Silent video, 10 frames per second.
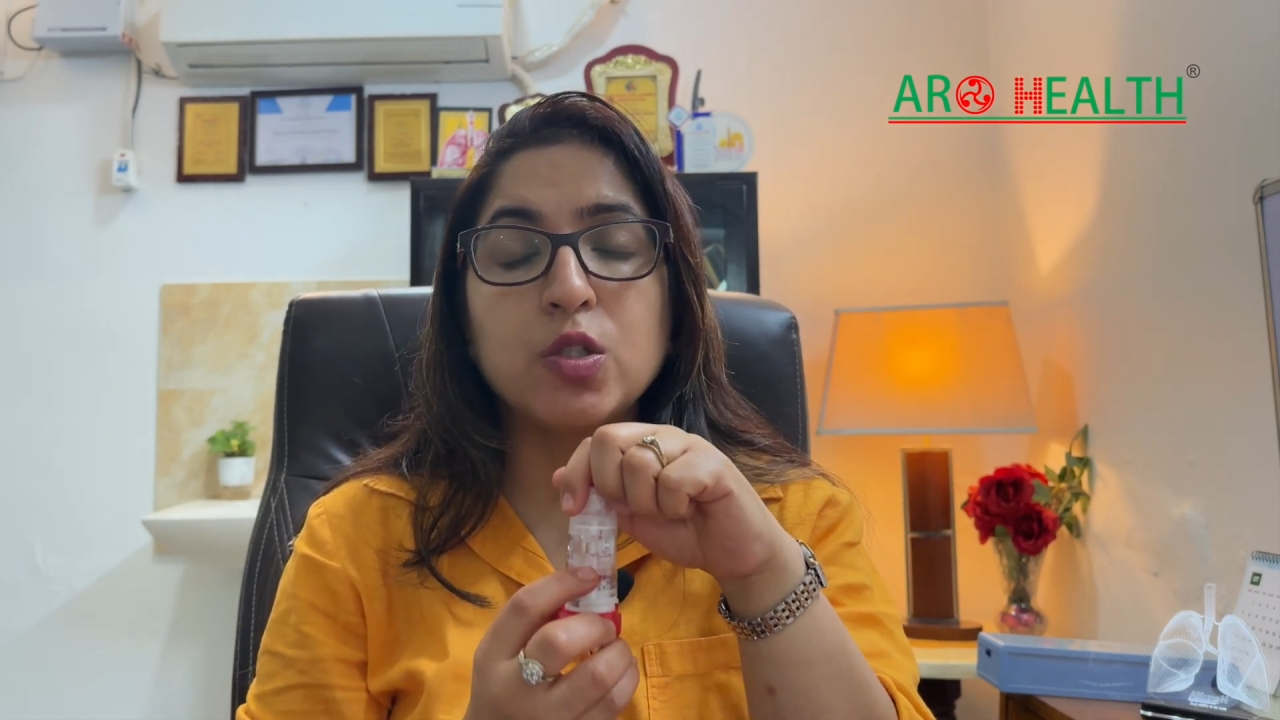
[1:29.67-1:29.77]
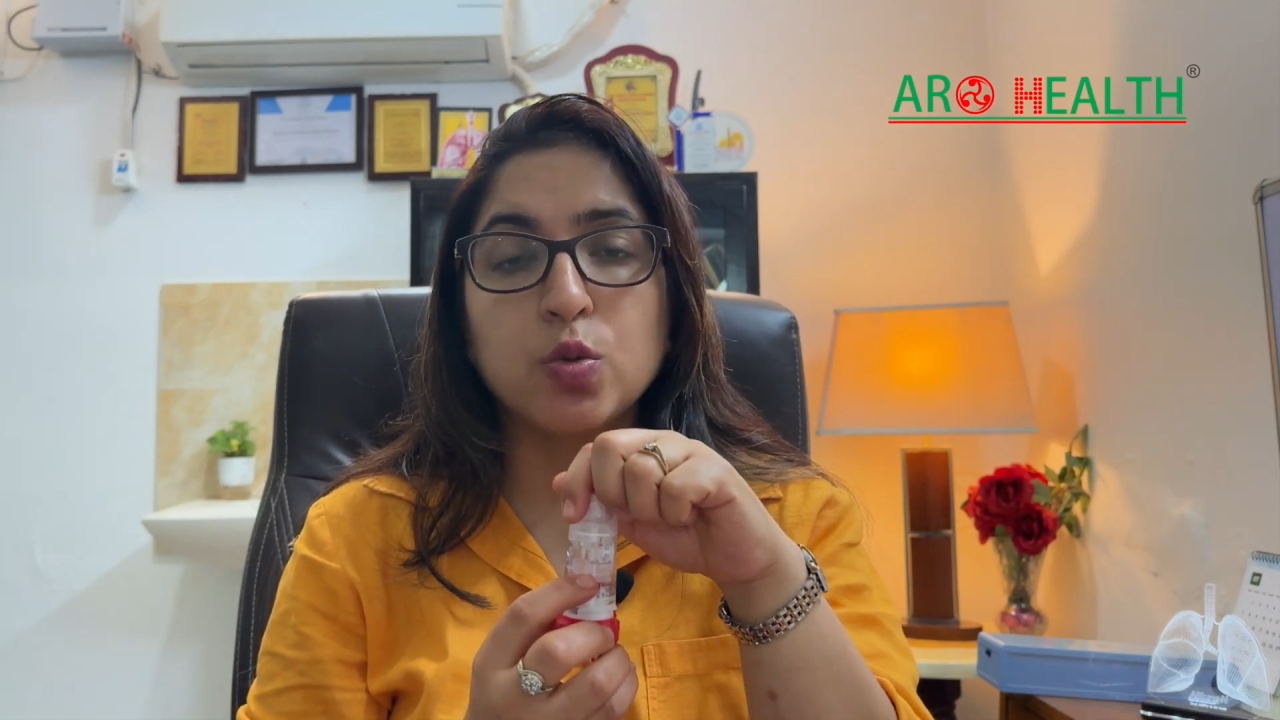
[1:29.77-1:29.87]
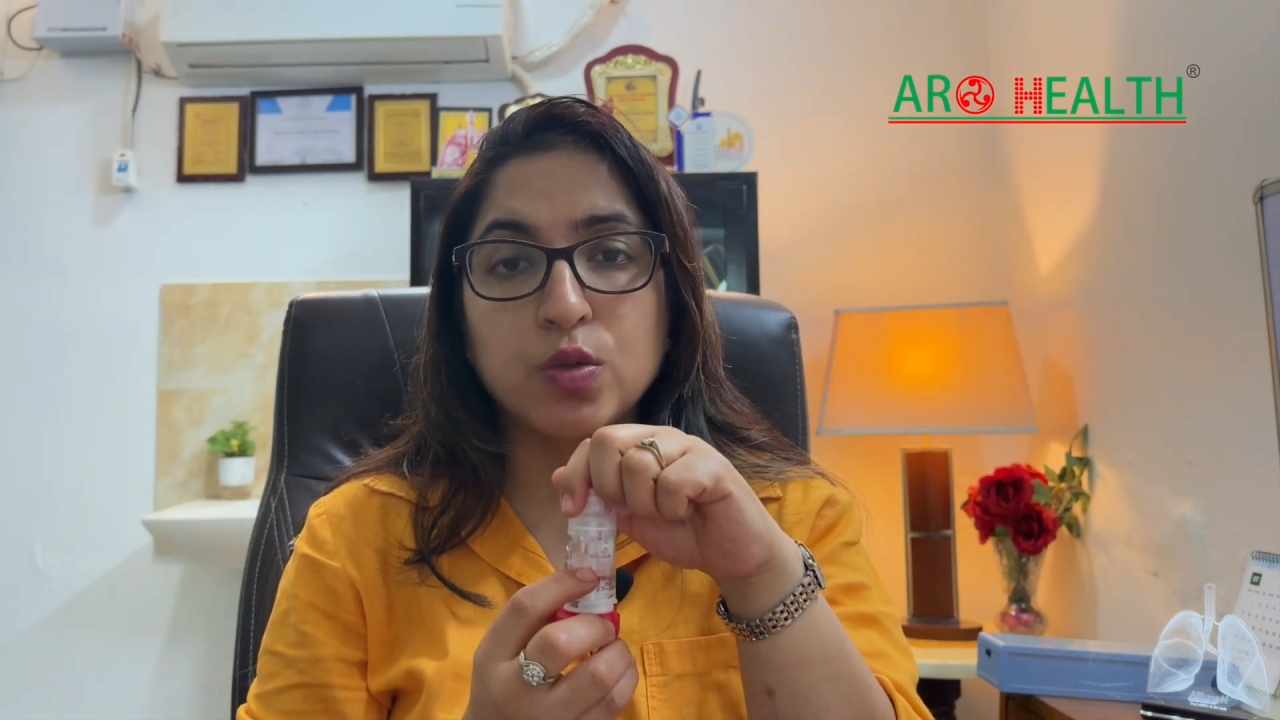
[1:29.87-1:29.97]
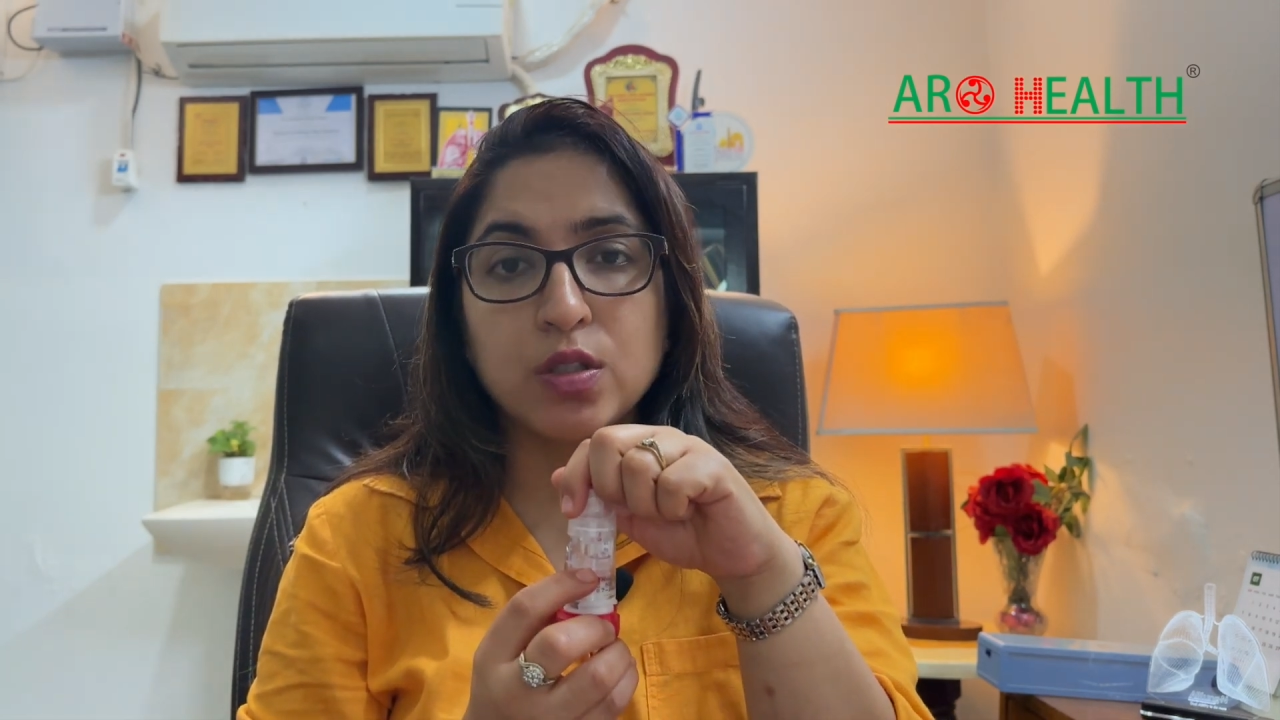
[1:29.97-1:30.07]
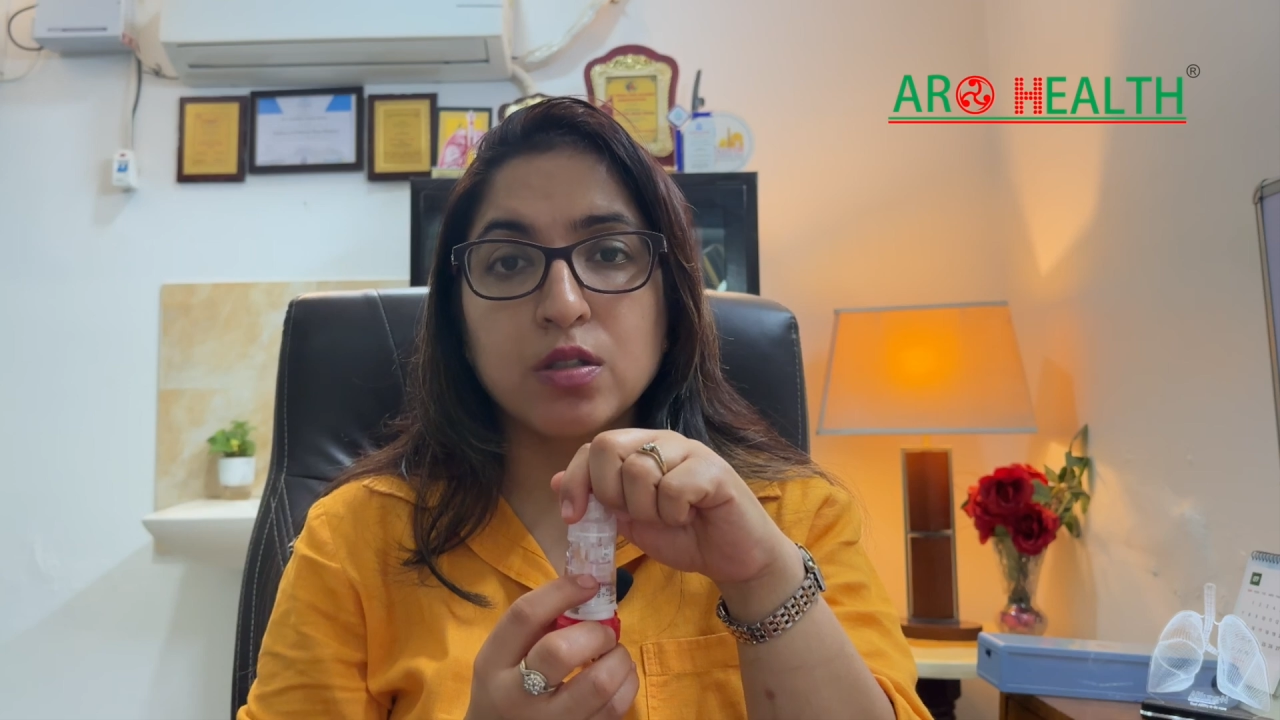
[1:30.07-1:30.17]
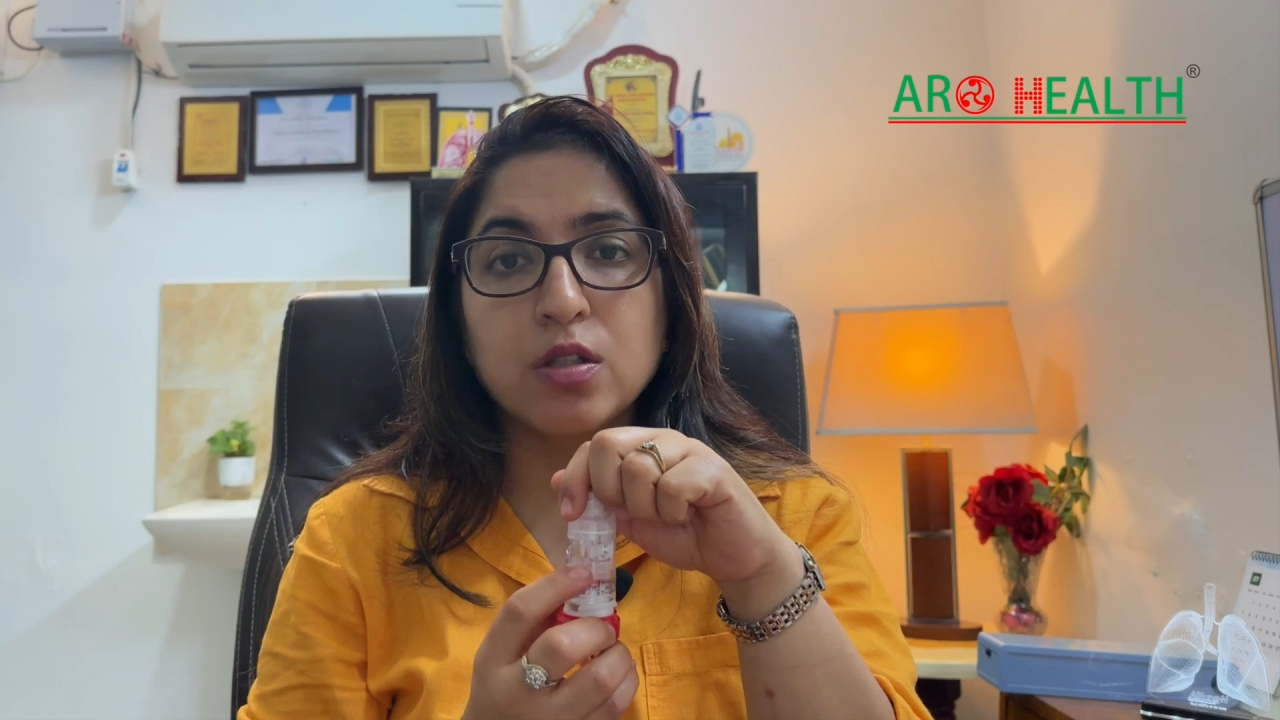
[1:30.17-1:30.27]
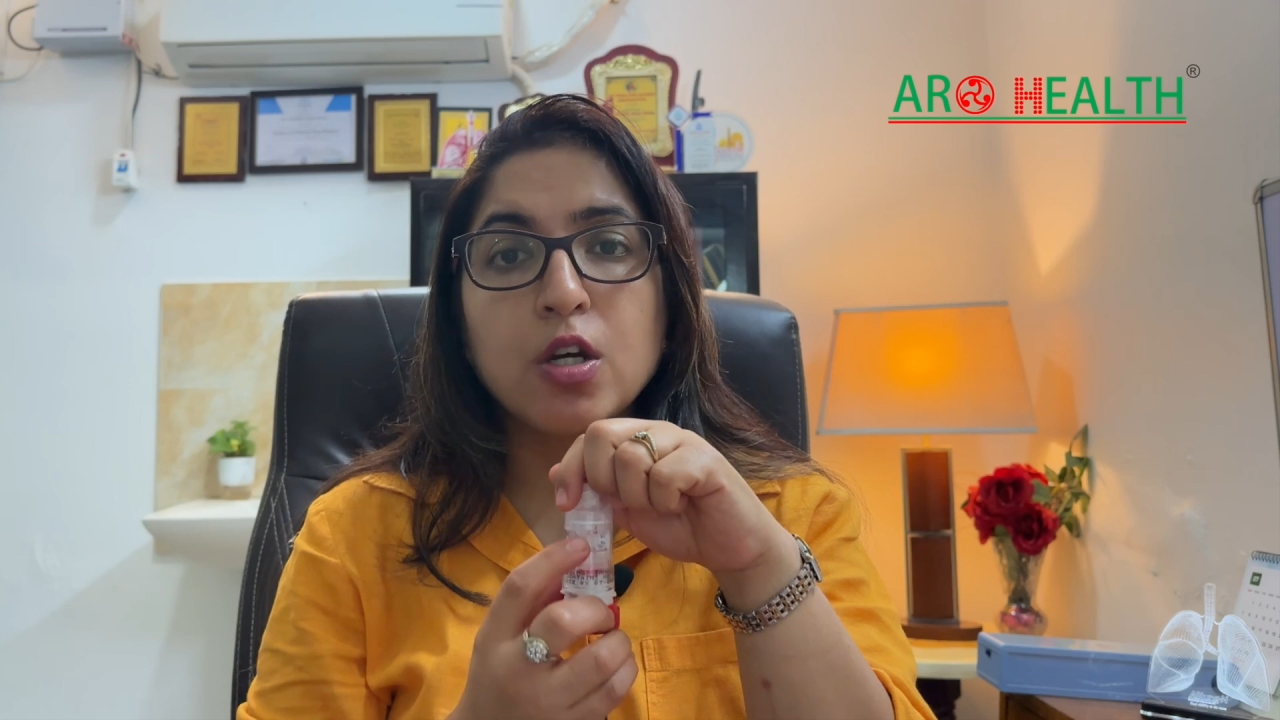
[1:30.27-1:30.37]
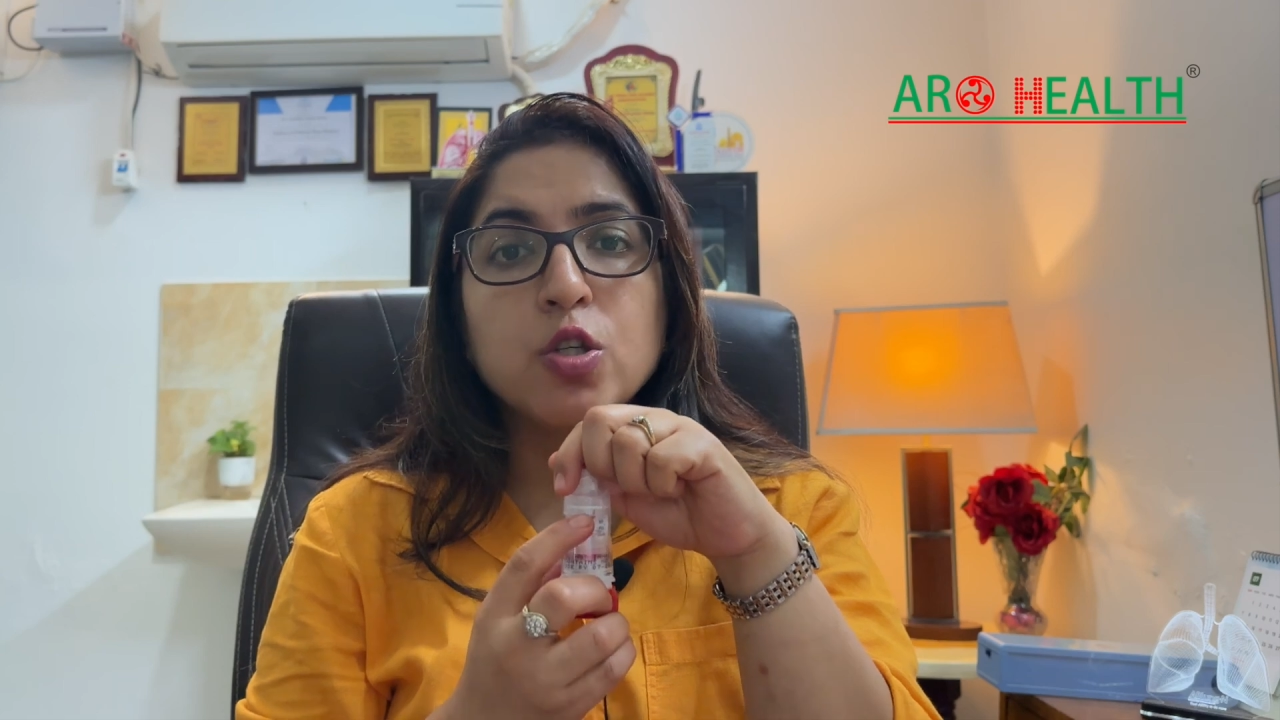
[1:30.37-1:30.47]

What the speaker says: doses.